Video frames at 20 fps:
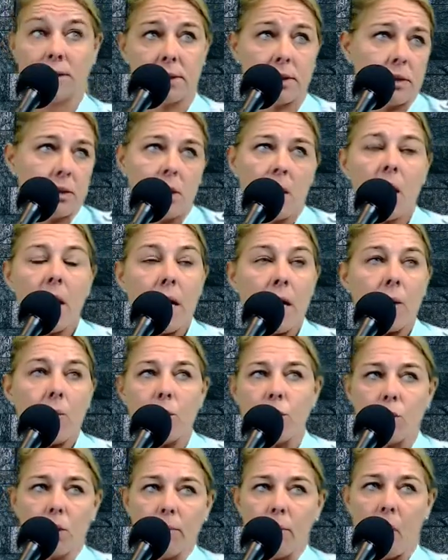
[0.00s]
It's when
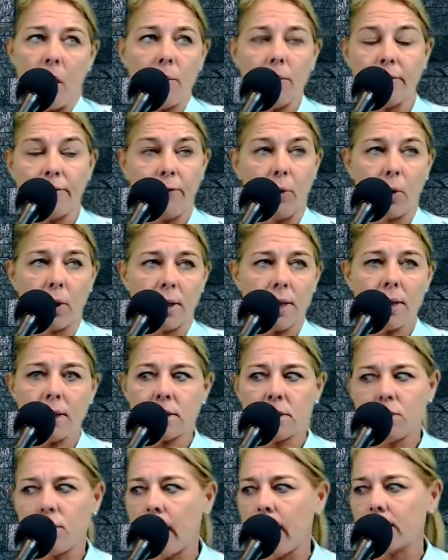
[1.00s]
you're a mom of 4 kids,
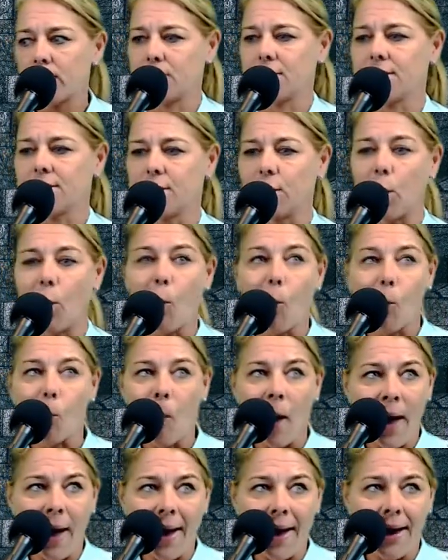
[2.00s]
you can't just go
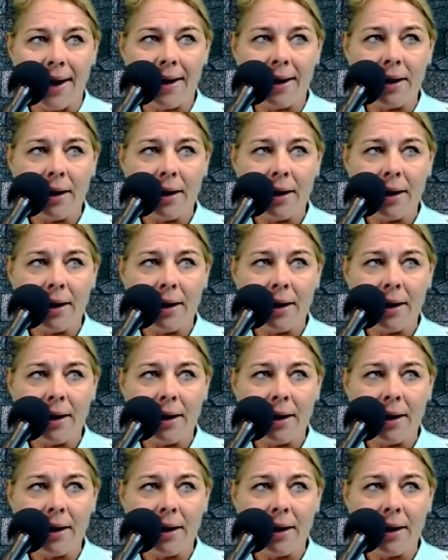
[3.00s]
away.